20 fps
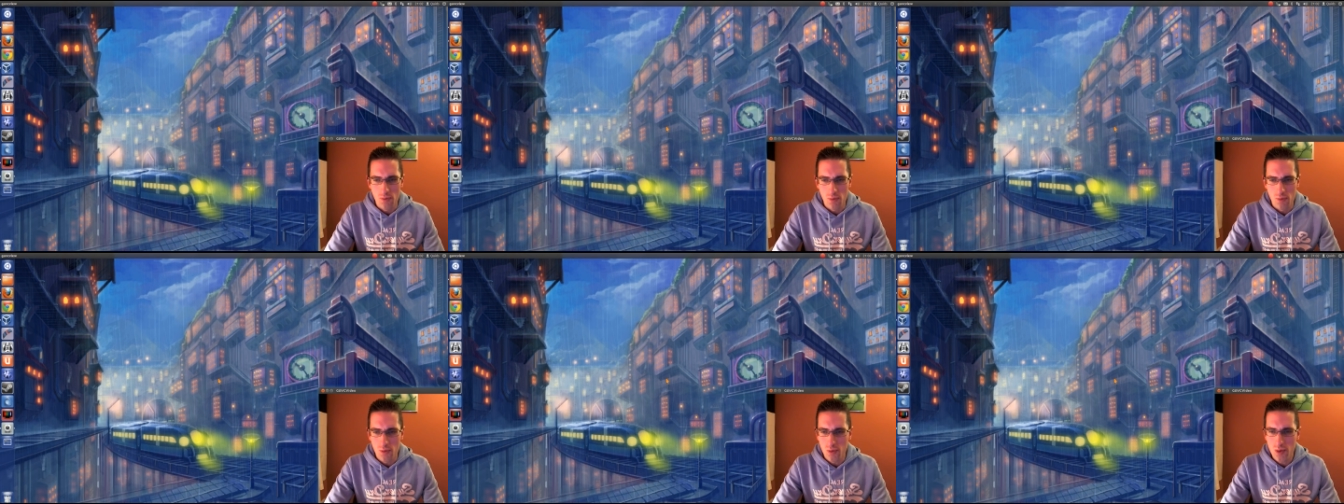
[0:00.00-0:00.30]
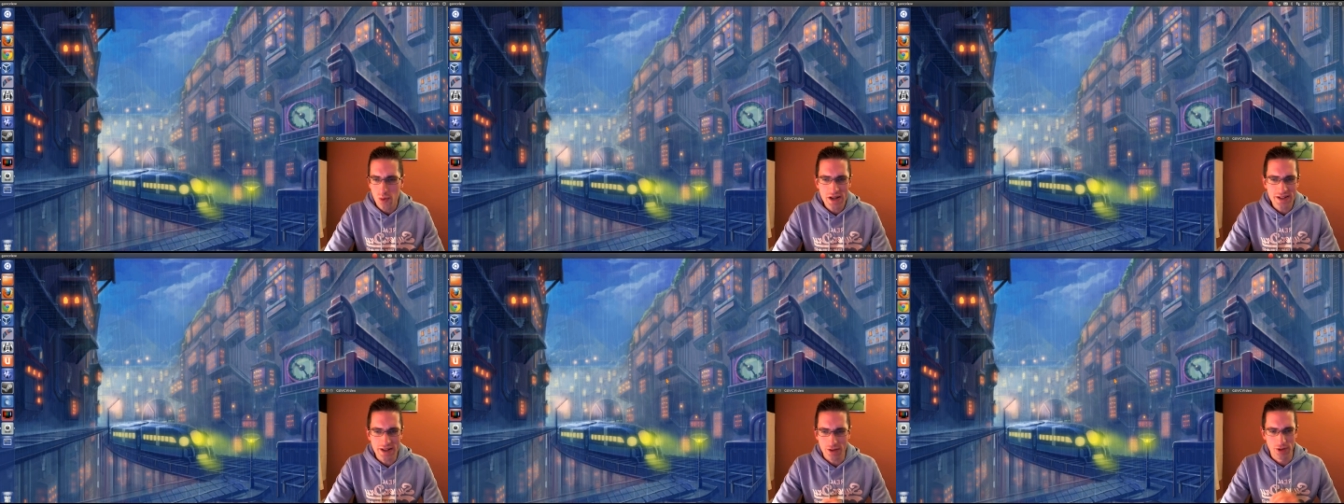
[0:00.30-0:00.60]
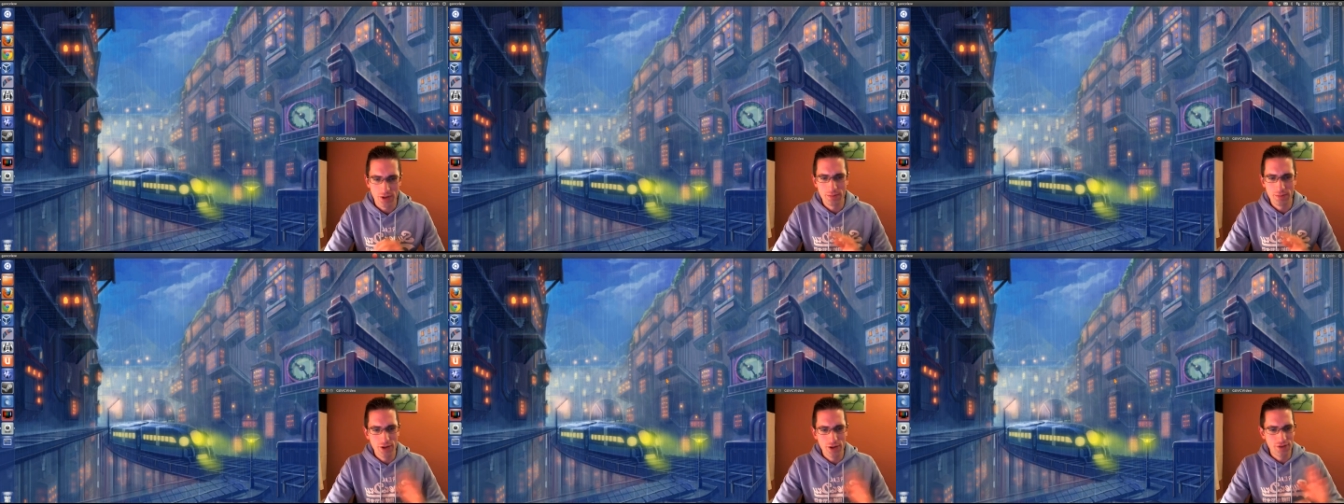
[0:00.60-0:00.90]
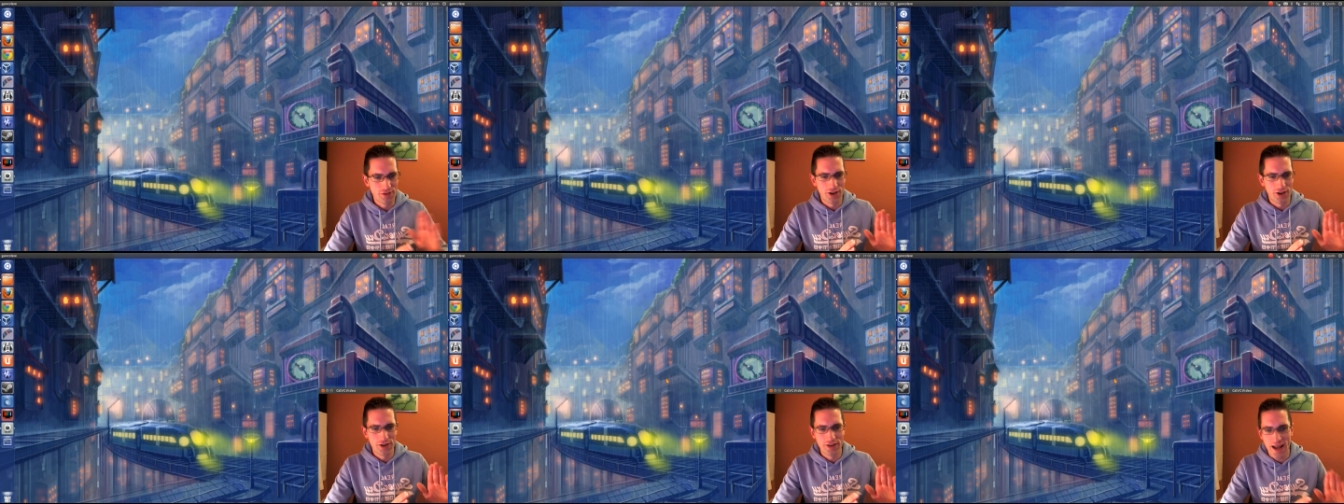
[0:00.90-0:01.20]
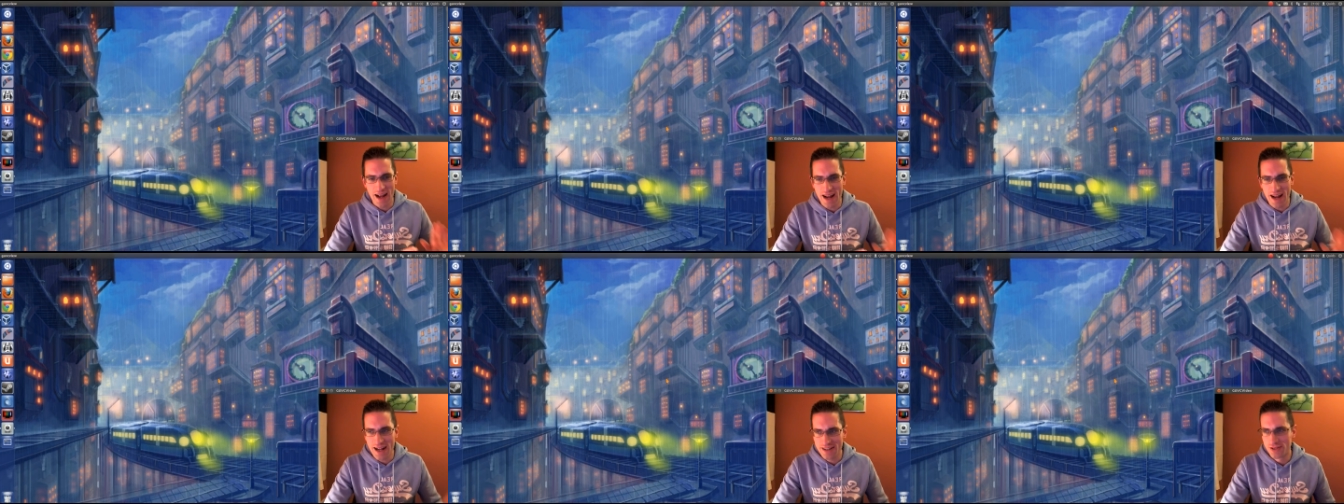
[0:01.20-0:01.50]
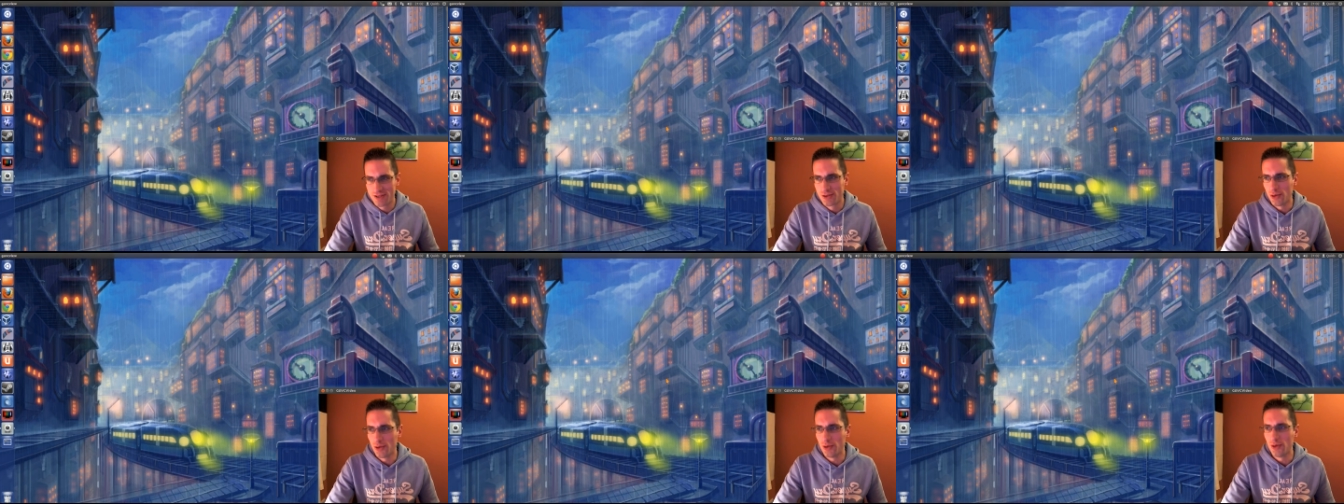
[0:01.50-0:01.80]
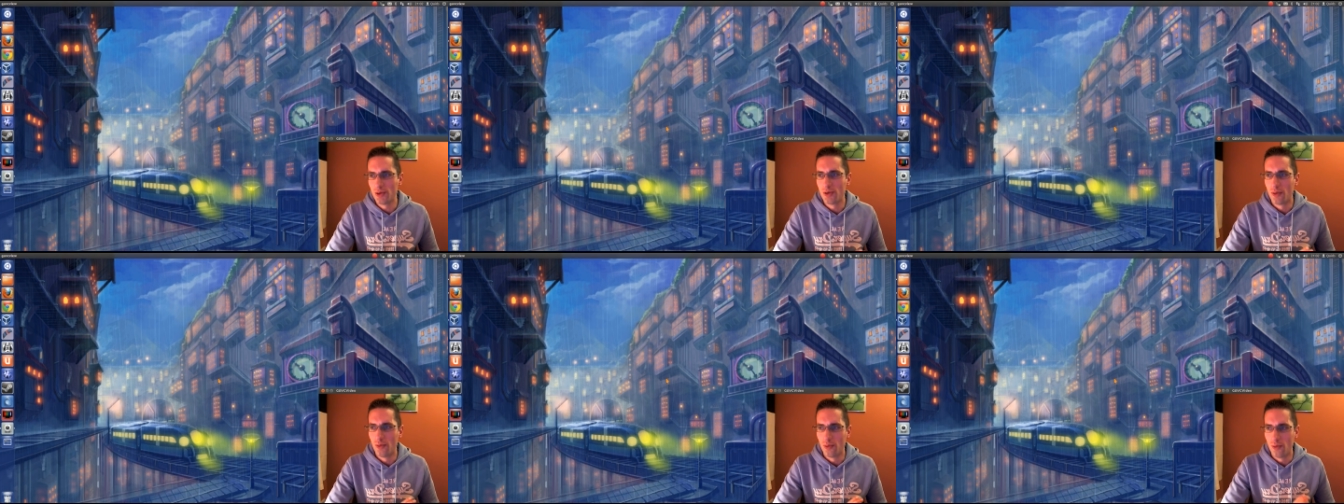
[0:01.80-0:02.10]
we don't want to move on at
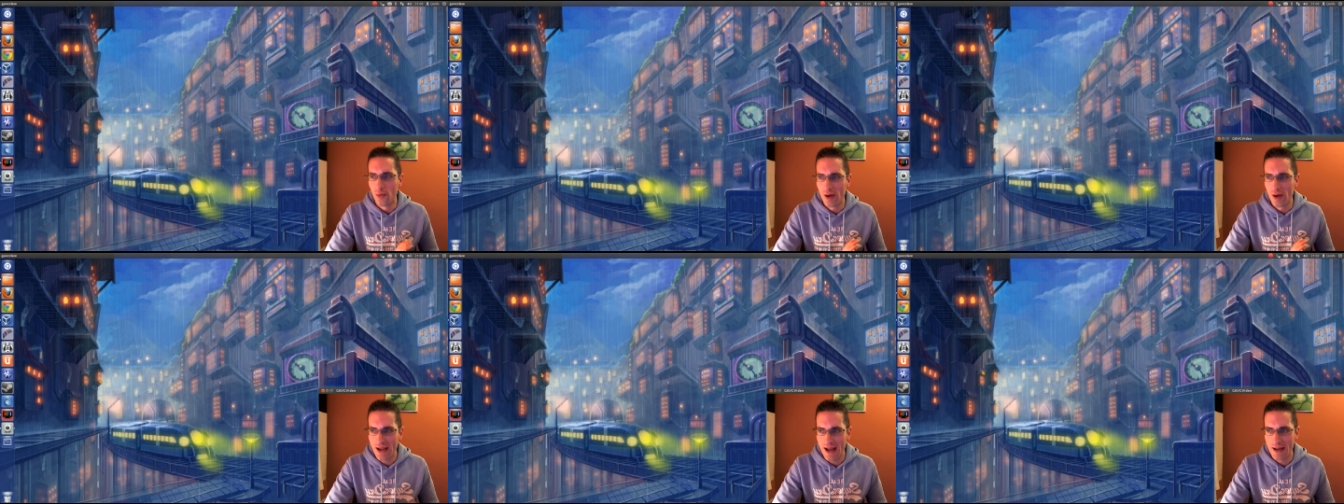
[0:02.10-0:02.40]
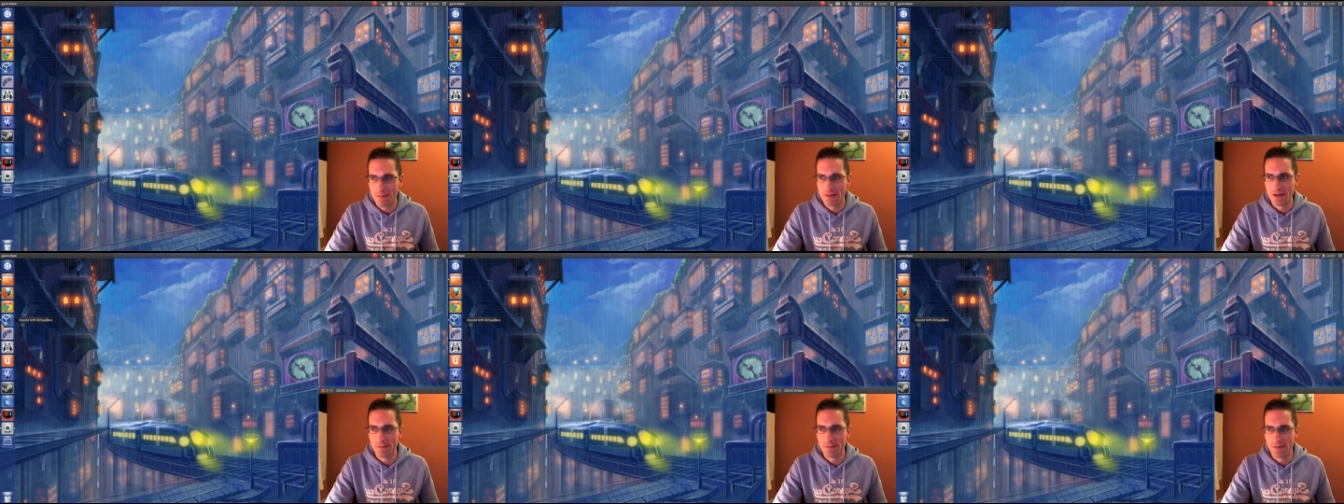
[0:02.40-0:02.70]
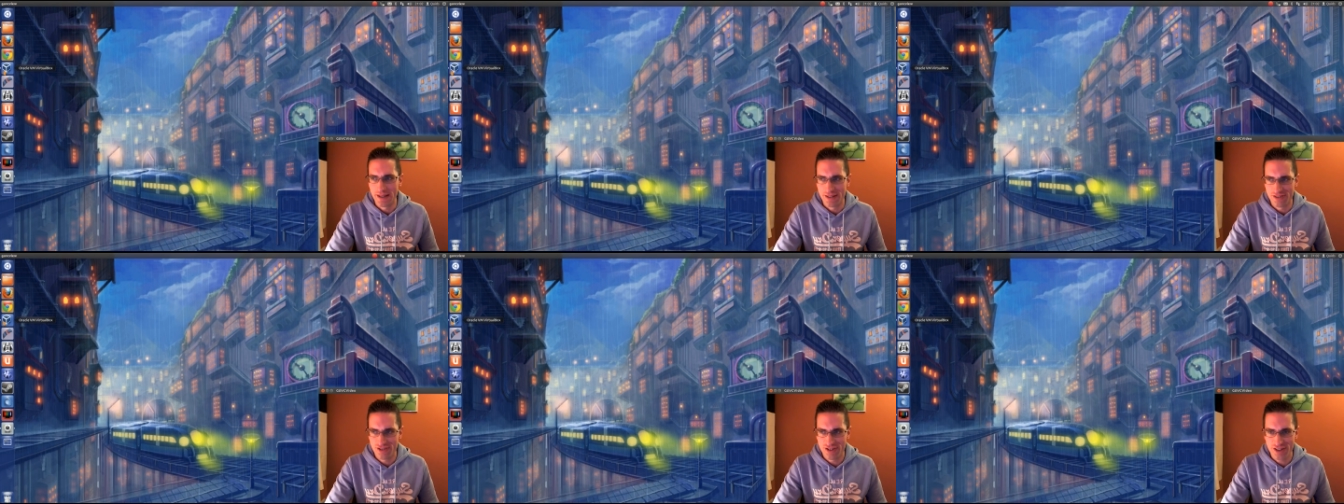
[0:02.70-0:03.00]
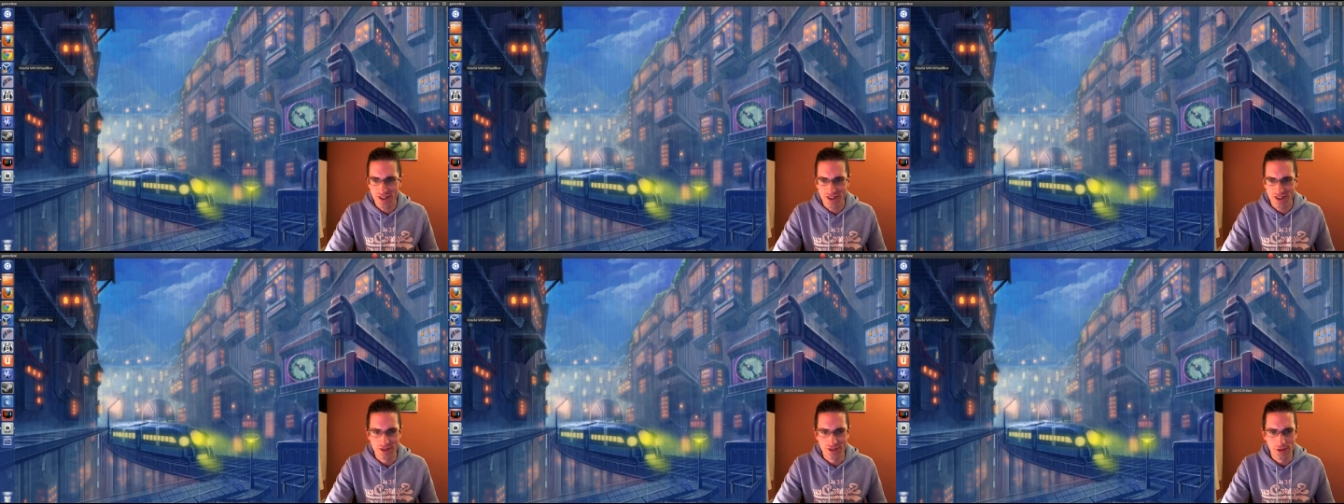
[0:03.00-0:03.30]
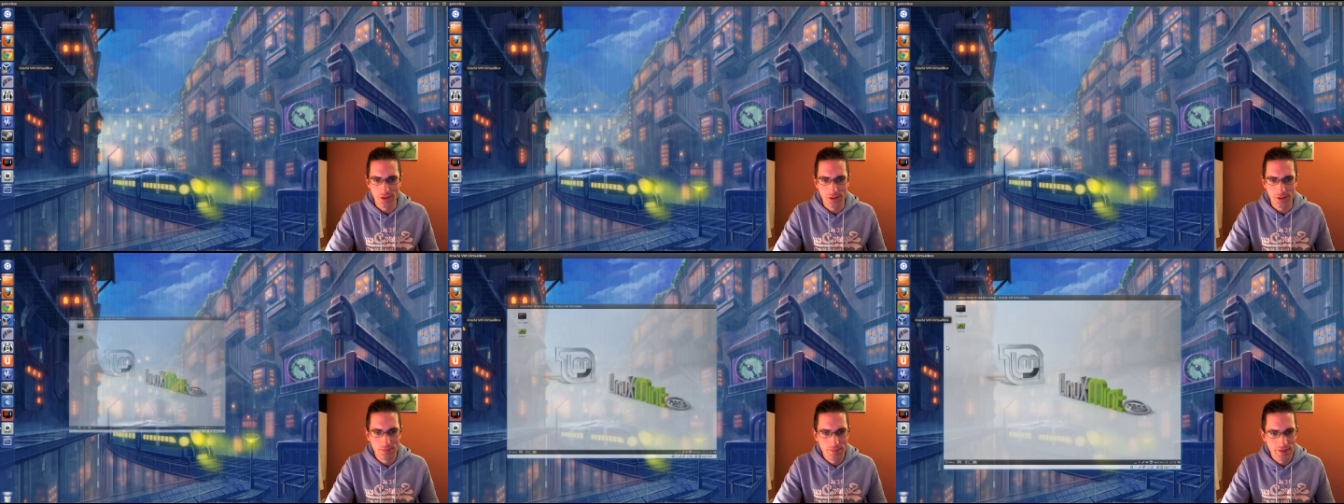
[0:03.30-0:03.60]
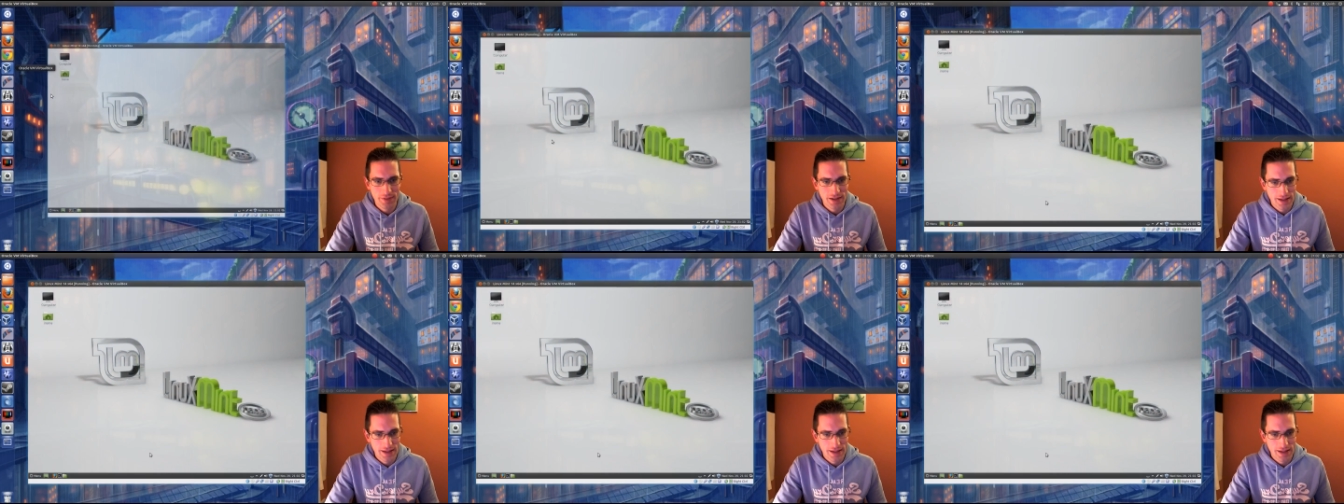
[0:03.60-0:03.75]
all, we're happy being traditional.